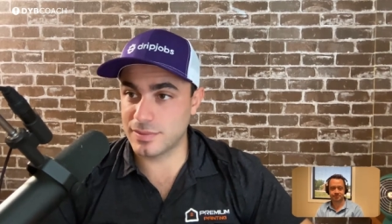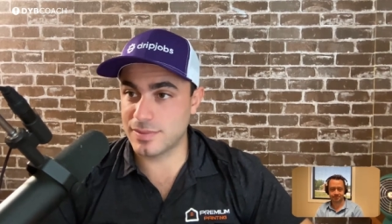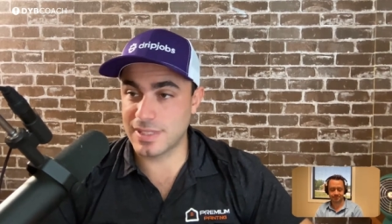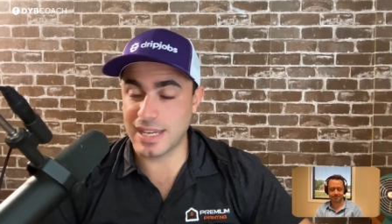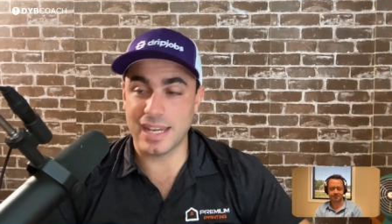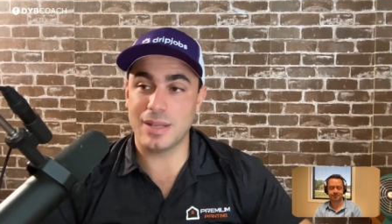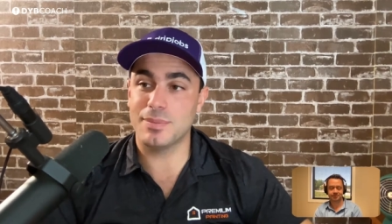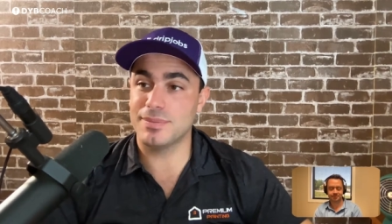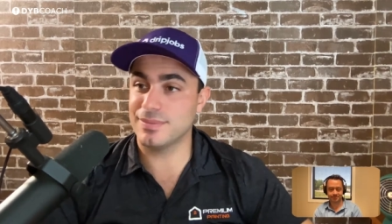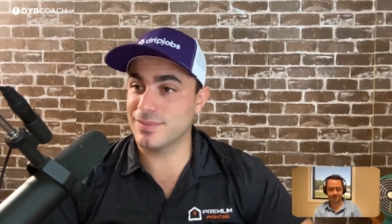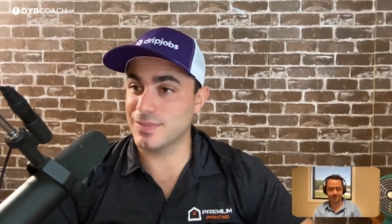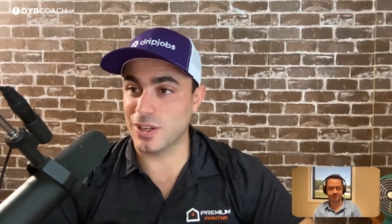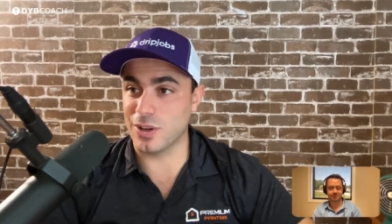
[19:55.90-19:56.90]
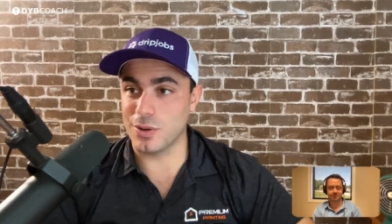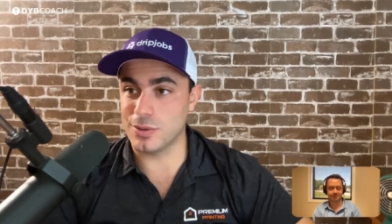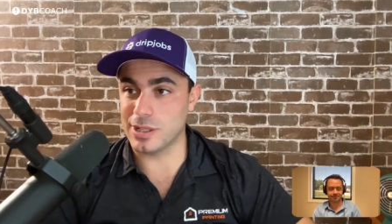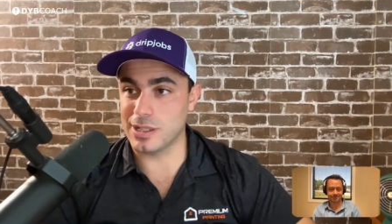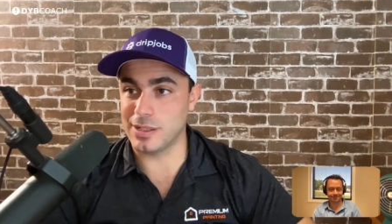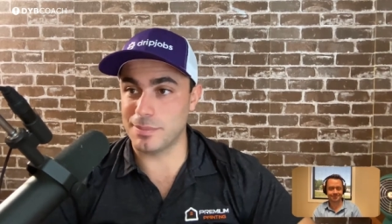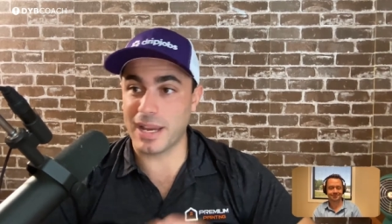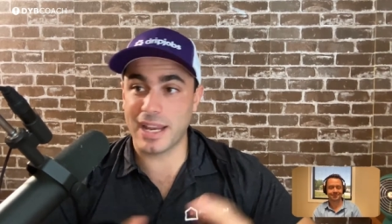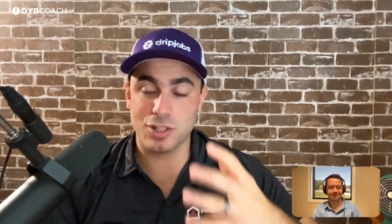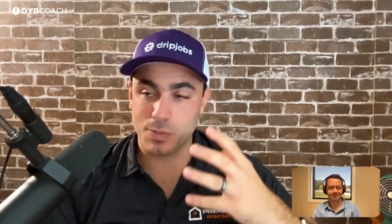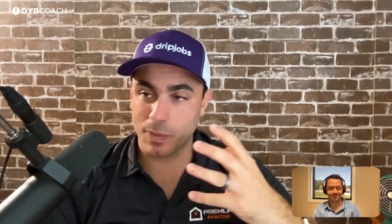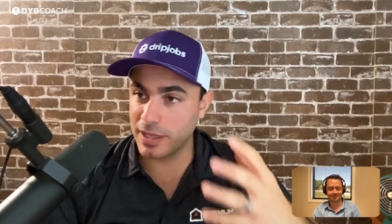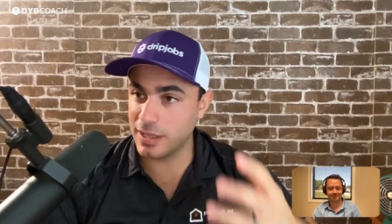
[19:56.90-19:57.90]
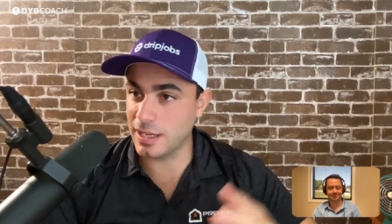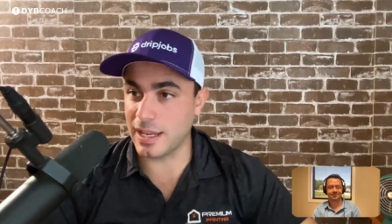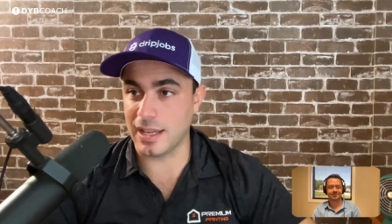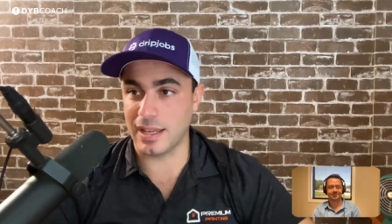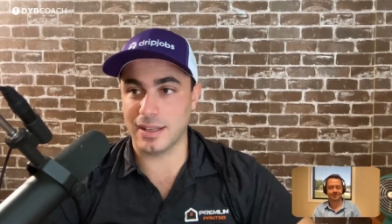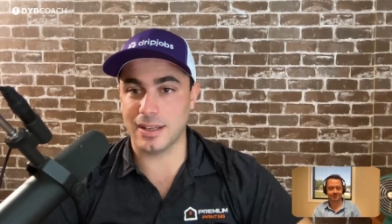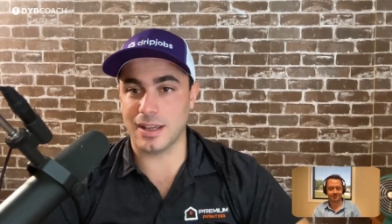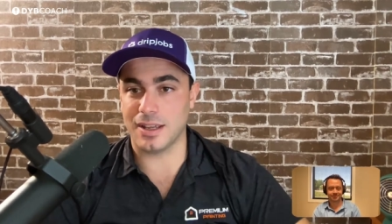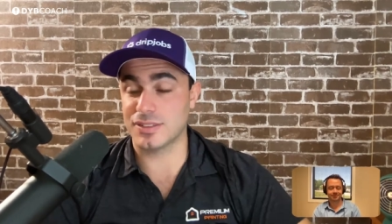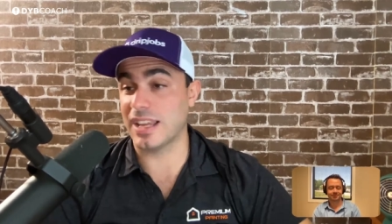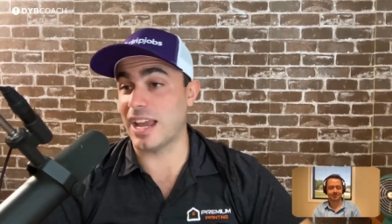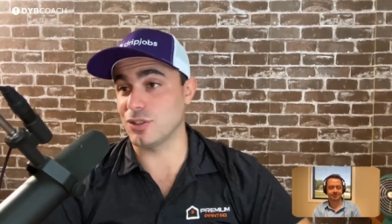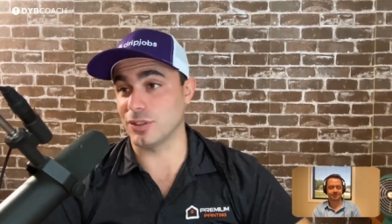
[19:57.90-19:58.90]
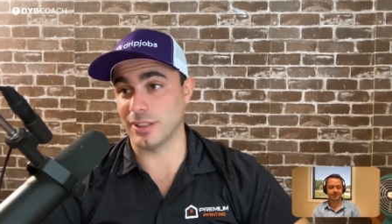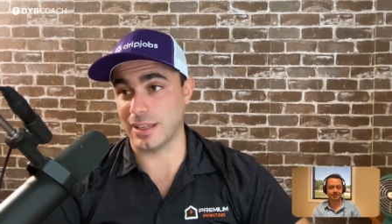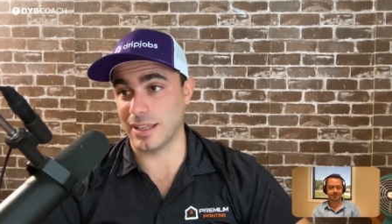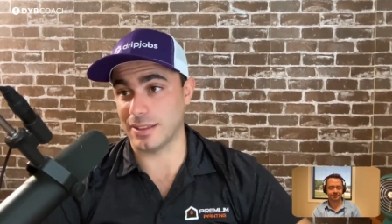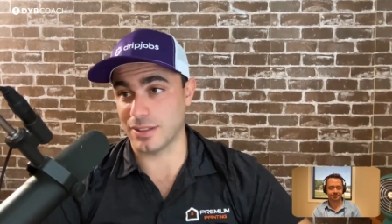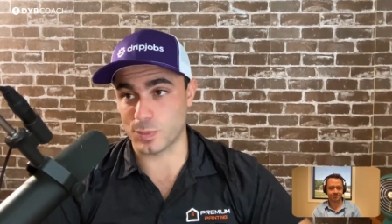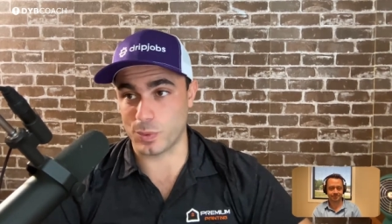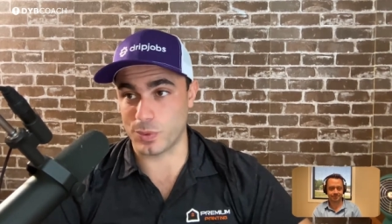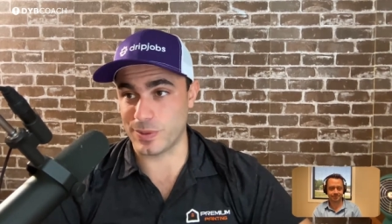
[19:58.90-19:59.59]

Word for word: team, you know, uh, management and uh, scheduling at this point.